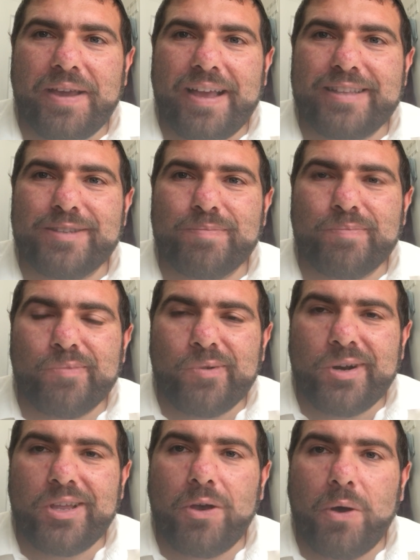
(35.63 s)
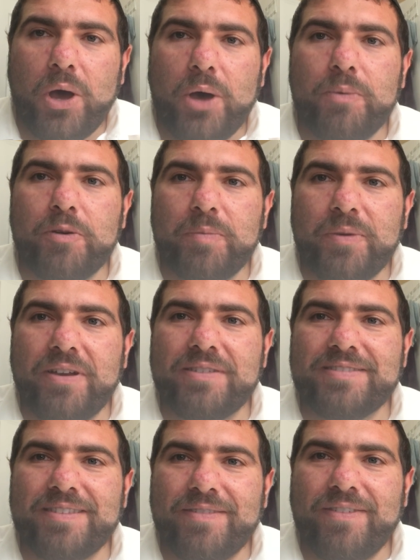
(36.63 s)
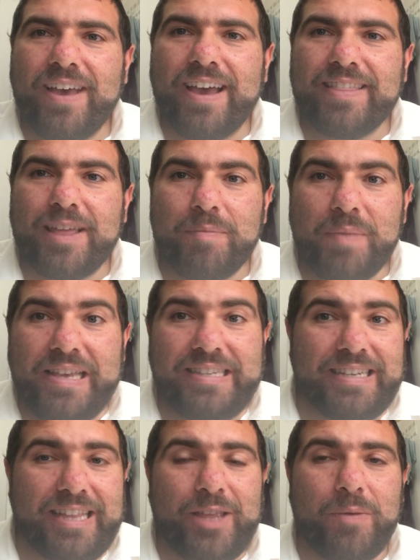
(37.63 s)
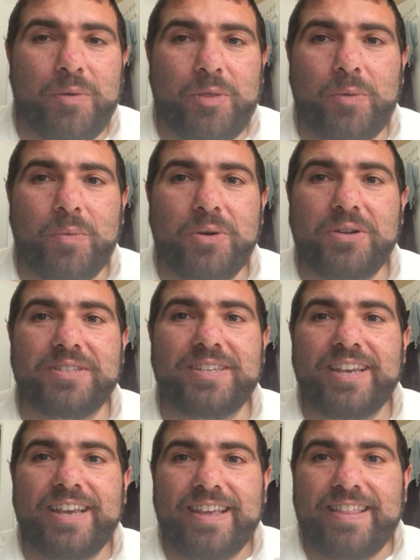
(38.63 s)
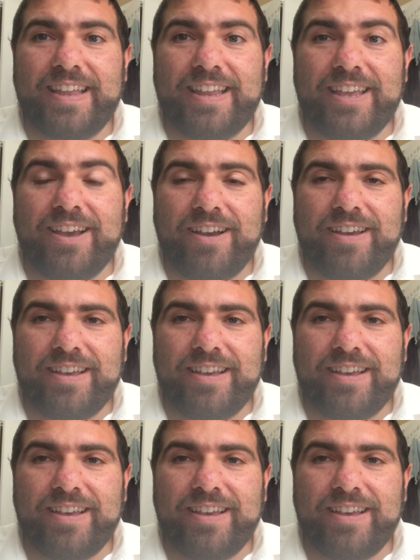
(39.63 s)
it gets pretty awkward because of the fact that basically what the words that he